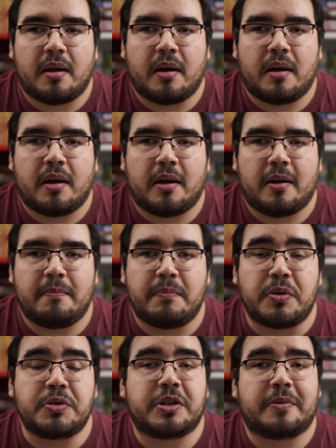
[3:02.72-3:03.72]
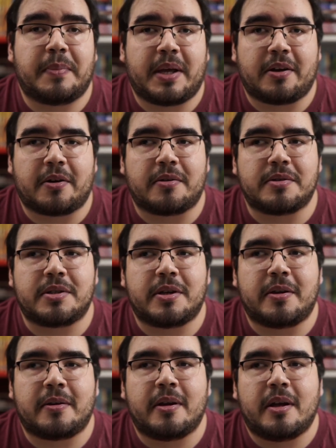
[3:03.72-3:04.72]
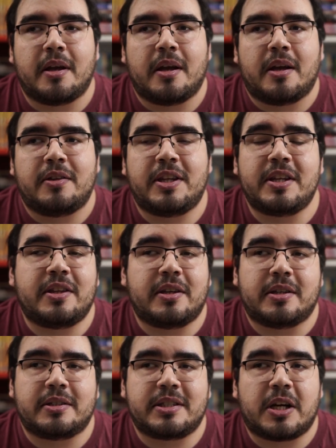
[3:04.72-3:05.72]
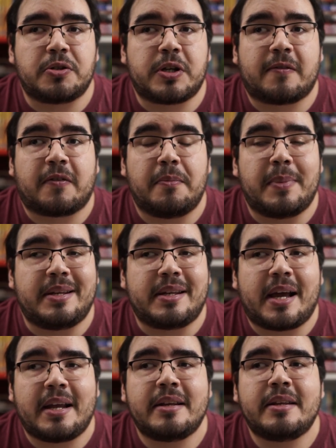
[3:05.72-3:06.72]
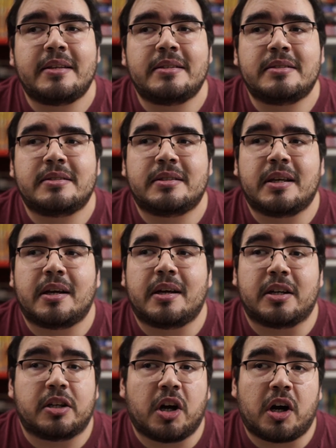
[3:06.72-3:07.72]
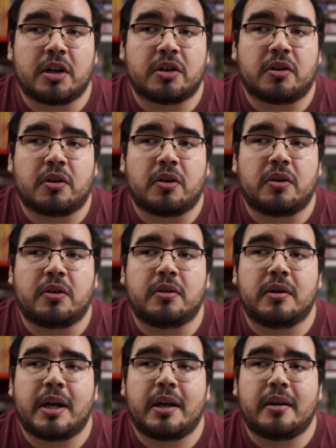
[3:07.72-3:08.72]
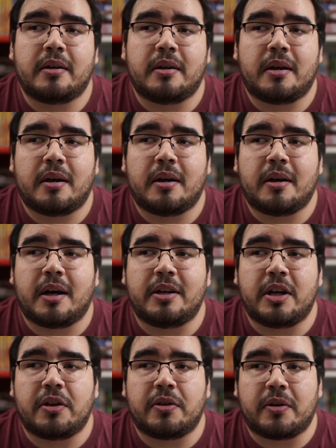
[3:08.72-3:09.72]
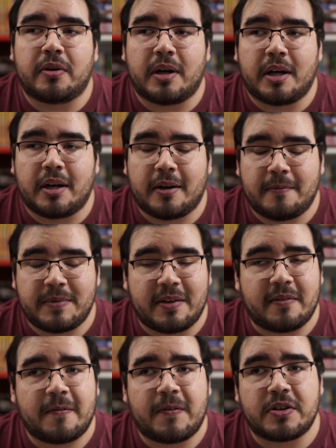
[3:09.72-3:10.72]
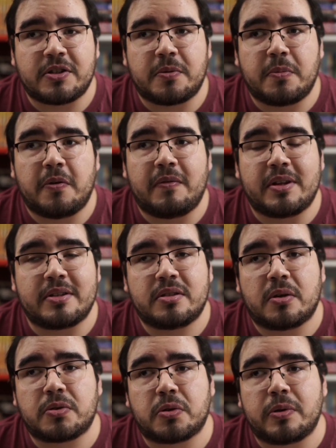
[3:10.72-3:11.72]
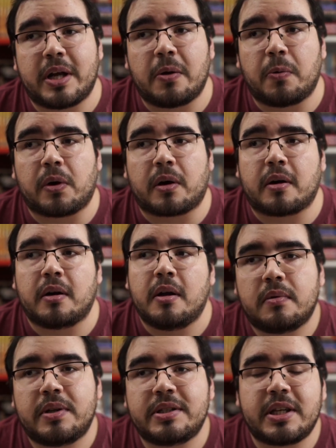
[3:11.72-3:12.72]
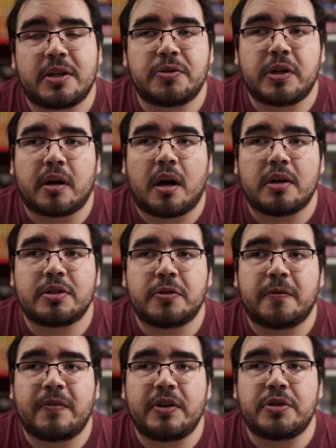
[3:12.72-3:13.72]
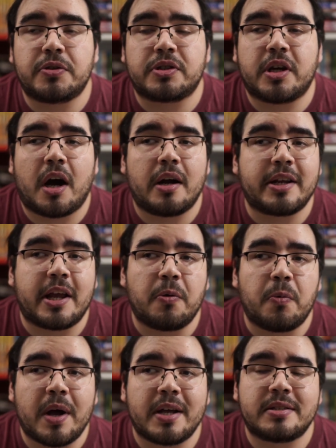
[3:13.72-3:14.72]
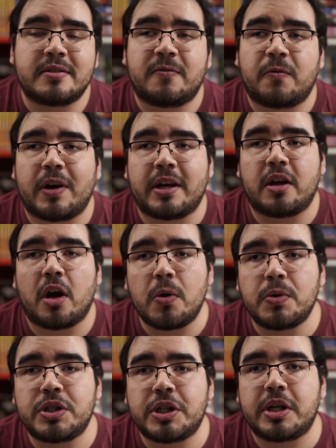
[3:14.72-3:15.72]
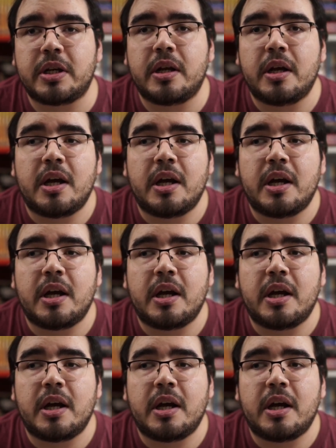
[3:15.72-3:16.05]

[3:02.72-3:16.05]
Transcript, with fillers: uh, music makers they did the soundtrack for mid 90s, uh, Gone Girl, and uh, another uh, David Fincher movie, The Social Network. The soundtrack also features Kanye West, Frank Ocean,